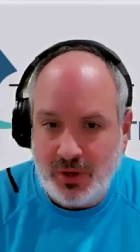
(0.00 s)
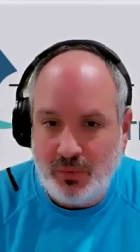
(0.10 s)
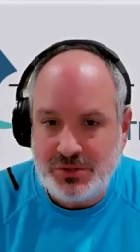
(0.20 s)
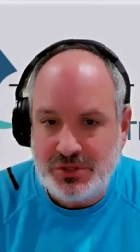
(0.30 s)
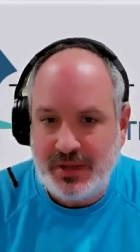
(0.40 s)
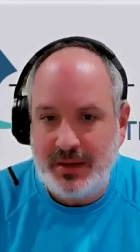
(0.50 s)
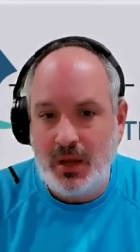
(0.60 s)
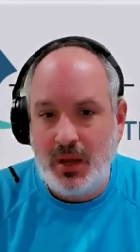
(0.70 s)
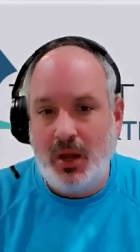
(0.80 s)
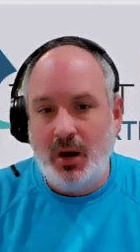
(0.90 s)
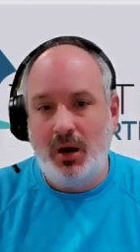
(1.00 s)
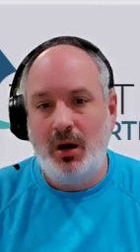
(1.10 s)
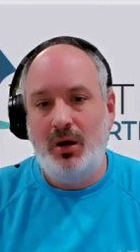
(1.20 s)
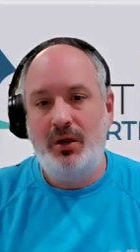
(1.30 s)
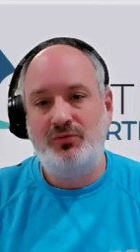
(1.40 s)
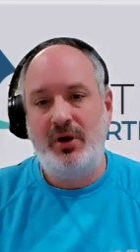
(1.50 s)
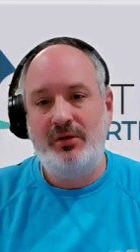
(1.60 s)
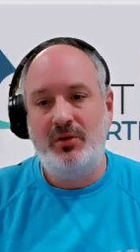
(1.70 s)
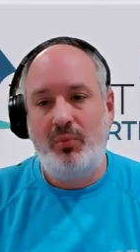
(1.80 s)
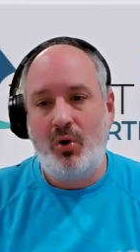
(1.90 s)
Once again,
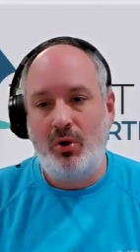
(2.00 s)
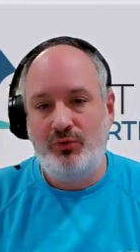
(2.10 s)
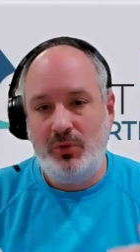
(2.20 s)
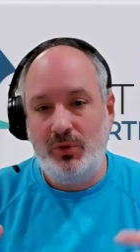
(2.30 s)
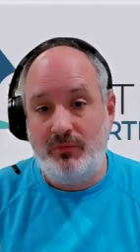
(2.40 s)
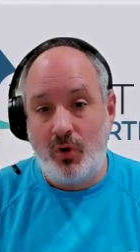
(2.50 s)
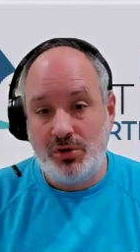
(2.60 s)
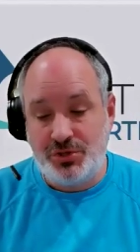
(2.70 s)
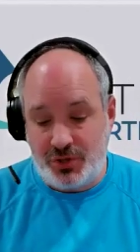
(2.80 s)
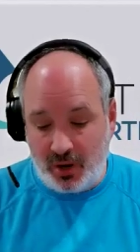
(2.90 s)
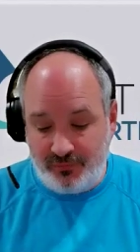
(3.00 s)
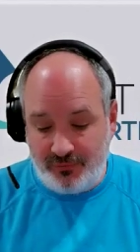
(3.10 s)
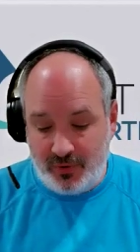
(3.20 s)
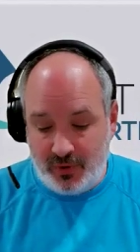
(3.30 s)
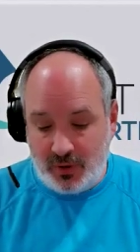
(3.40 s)
Triathlon Partners, we love our stuff.